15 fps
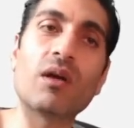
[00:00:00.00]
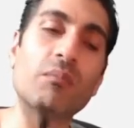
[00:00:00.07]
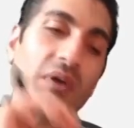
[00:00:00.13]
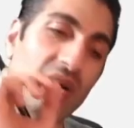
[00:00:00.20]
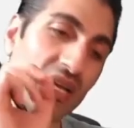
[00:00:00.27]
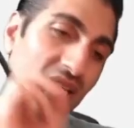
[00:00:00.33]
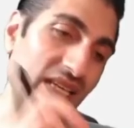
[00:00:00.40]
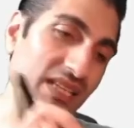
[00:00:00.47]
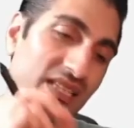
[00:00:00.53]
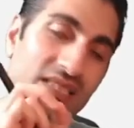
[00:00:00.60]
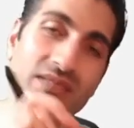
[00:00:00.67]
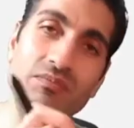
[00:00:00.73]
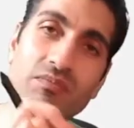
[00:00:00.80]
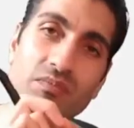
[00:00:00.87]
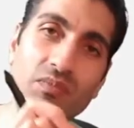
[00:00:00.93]
But
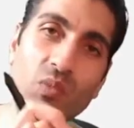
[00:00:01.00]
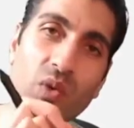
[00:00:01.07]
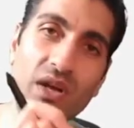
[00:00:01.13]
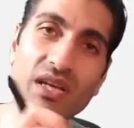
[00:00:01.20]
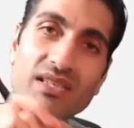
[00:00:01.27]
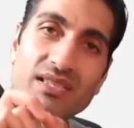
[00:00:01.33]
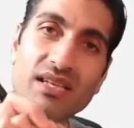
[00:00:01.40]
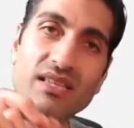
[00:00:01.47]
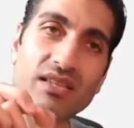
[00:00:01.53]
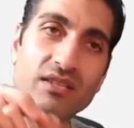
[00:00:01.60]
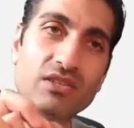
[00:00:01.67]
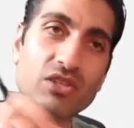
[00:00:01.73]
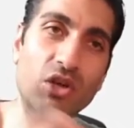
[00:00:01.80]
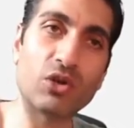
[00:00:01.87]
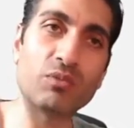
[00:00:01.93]
when I say the
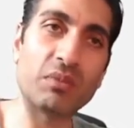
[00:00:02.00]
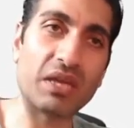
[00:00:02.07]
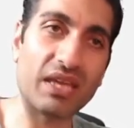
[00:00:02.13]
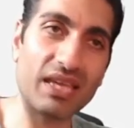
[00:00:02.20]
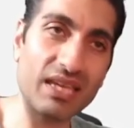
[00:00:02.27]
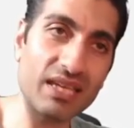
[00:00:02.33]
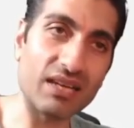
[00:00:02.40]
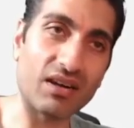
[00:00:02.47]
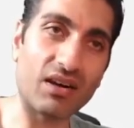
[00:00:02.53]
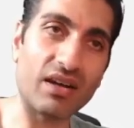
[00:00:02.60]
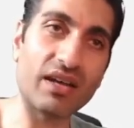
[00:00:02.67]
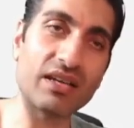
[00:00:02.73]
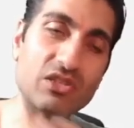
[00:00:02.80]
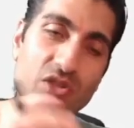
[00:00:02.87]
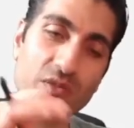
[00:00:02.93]
dome here,
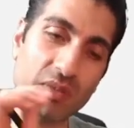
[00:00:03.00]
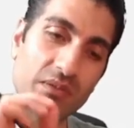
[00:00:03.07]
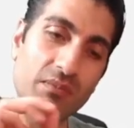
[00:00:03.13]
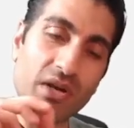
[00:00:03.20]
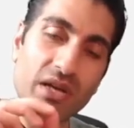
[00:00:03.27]
I actually mean